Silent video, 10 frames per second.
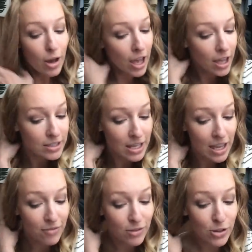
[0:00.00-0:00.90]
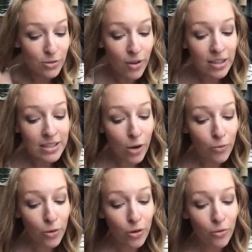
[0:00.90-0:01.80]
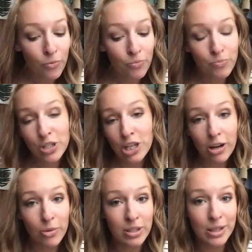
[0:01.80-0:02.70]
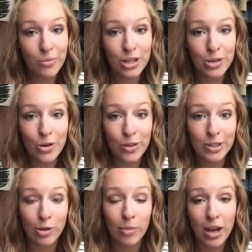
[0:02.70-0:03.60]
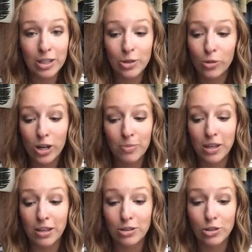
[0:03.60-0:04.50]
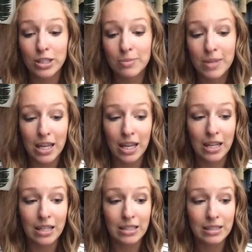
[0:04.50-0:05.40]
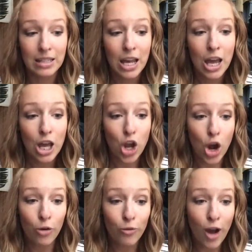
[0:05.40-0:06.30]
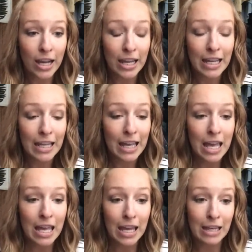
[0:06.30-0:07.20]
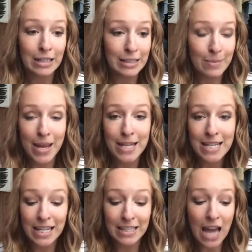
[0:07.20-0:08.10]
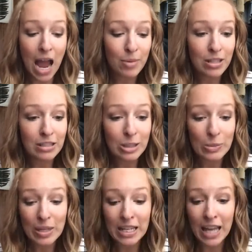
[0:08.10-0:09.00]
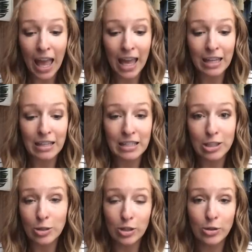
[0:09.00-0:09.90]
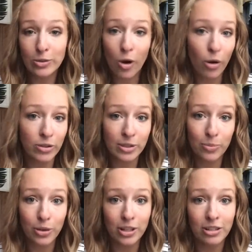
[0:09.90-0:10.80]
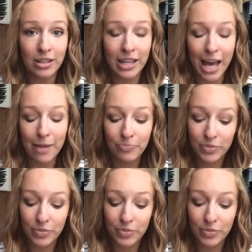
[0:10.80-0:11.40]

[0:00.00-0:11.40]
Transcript: And if you do find these helpful, share it with someone you know that's going back to work, because trust me, it is nerve-wracking, it is demanding, it's time-consuming, and you could use all the support you can get.